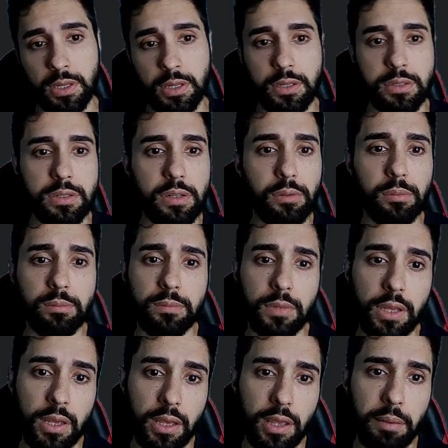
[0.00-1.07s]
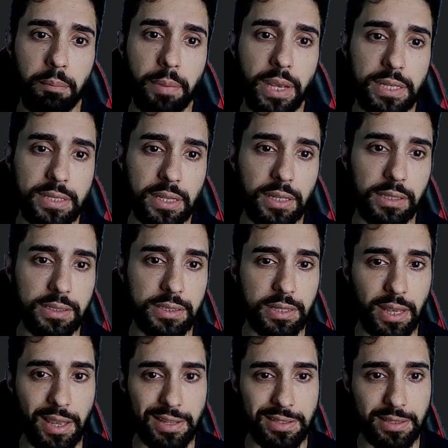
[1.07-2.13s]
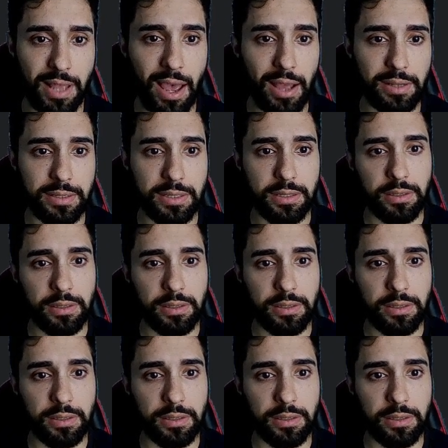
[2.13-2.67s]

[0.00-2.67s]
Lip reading: So it basically says that